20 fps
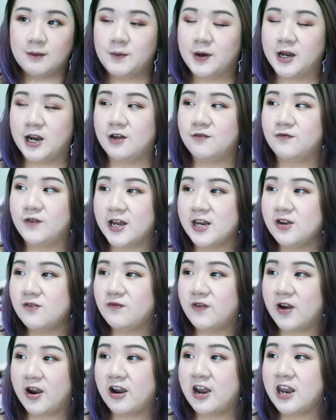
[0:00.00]
But I find
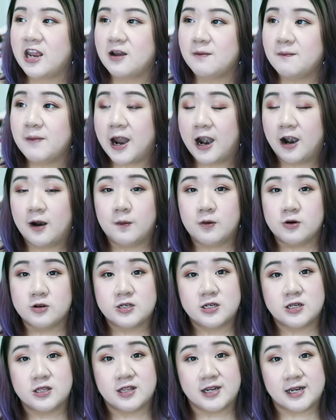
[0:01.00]
it very comparable
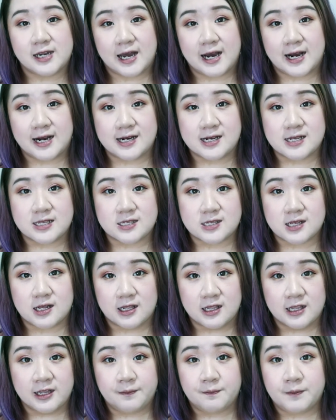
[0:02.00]
to the NARS
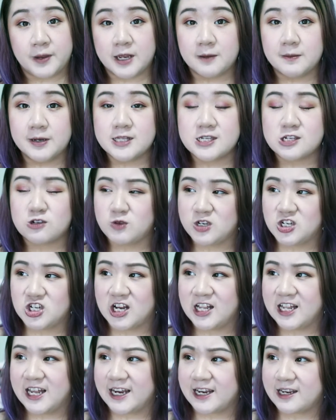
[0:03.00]
lip pigments, which
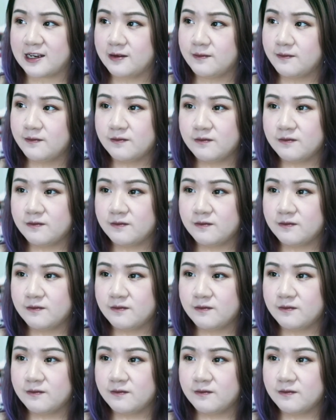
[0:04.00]
are like